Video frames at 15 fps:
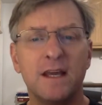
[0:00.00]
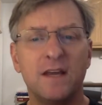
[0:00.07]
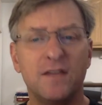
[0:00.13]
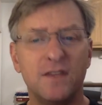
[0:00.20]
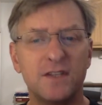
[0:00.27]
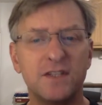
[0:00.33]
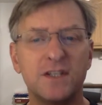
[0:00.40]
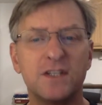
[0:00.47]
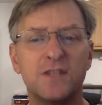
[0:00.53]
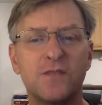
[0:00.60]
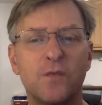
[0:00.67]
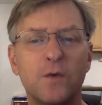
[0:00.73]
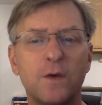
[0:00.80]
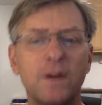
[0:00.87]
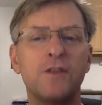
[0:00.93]
This is
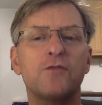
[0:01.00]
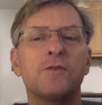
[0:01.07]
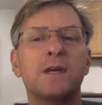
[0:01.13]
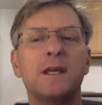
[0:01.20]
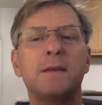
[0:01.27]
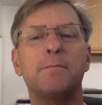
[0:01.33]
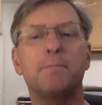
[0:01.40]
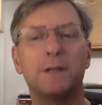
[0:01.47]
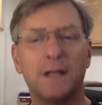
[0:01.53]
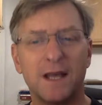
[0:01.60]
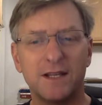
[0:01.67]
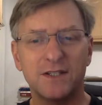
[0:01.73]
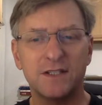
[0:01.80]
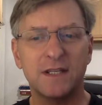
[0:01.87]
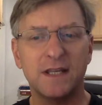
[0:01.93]
43
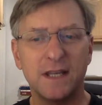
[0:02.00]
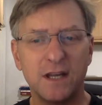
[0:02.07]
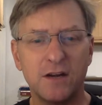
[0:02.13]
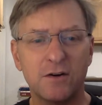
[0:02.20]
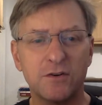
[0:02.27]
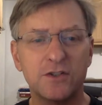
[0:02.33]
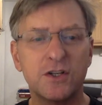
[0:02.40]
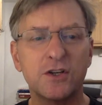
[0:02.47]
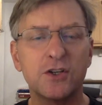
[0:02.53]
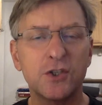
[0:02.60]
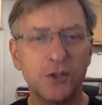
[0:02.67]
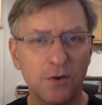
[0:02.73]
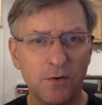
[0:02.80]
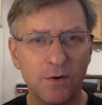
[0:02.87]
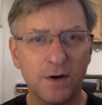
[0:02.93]
plus years
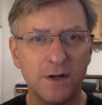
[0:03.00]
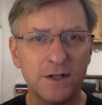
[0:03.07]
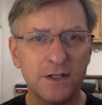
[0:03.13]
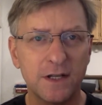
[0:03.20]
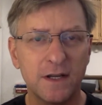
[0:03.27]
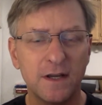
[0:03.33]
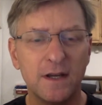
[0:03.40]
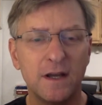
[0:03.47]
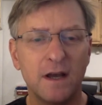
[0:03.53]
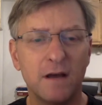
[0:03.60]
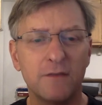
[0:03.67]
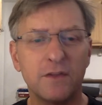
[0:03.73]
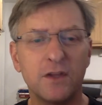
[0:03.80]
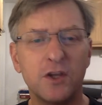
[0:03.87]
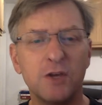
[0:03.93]
short
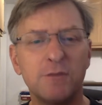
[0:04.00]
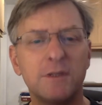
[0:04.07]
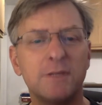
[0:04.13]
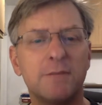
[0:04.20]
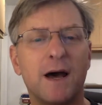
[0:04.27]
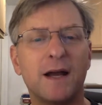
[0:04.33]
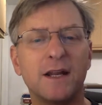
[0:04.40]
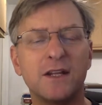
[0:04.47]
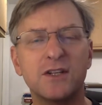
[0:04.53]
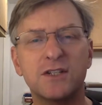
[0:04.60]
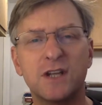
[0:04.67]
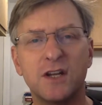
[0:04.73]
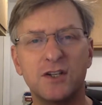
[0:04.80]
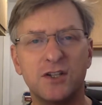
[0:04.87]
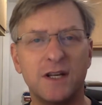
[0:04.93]
of the human body's
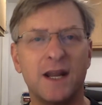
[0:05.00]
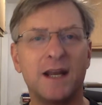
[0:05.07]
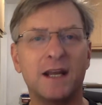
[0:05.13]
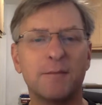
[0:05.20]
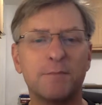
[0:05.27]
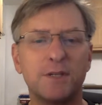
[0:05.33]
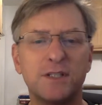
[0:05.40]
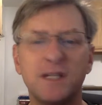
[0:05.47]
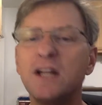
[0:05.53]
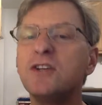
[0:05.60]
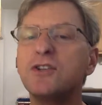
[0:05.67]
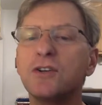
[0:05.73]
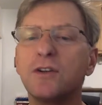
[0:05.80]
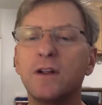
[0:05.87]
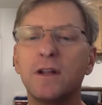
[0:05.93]
genetic
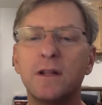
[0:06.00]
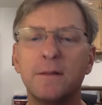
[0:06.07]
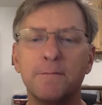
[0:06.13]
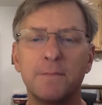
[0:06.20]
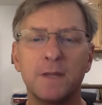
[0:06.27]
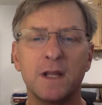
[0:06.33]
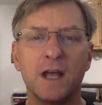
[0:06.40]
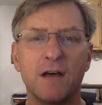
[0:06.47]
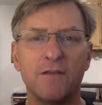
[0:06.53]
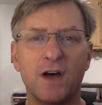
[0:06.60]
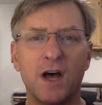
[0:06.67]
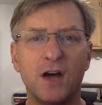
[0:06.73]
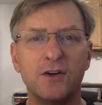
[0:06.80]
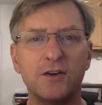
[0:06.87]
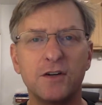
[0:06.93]
potential of
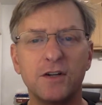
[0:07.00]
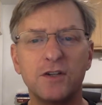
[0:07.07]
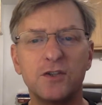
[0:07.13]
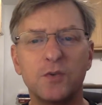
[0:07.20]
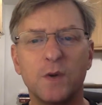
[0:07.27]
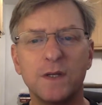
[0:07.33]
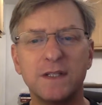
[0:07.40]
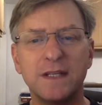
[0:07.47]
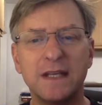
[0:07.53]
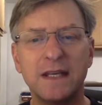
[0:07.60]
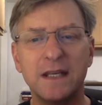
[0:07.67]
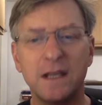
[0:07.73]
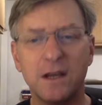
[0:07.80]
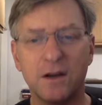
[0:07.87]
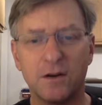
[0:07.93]
120
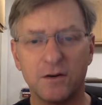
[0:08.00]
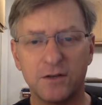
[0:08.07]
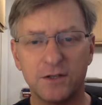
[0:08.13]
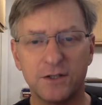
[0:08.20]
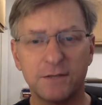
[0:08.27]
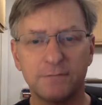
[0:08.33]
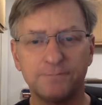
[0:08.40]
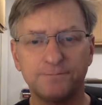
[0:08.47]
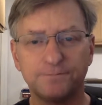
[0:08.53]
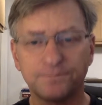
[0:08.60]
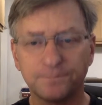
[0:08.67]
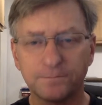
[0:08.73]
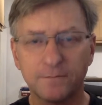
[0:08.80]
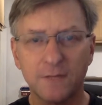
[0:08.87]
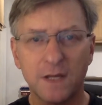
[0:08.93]
years
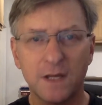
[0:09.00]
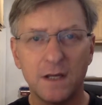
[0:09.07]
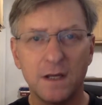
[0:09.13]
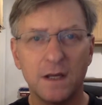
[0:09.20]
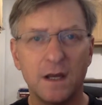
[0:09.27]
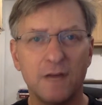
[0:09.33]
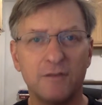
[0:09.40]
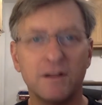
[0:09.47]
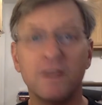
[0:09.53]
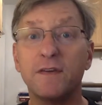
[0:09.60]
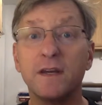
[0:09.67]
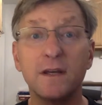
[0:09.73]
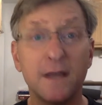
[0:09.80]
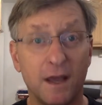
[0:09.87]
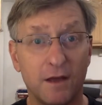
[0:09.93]
of
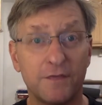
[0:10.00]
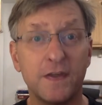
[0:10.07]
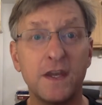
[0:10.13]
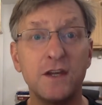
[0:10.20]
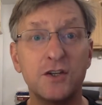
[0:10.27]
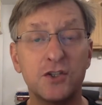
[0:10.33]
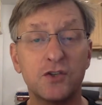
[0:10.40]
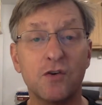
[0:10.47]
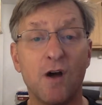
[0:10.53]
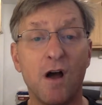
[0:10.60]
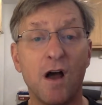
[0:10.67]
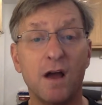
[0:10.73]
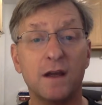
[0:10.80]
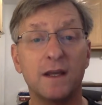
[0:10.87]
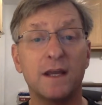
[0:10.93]
living healthy,
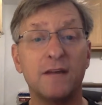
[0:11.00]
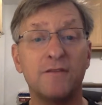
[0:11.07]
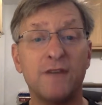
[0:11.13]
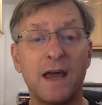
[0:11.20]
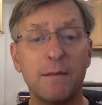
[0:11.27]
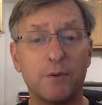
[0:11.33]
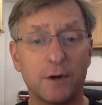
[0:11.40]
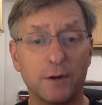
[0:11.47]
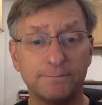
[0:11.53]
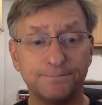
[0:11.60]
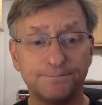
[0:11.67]
strong, and vibrant.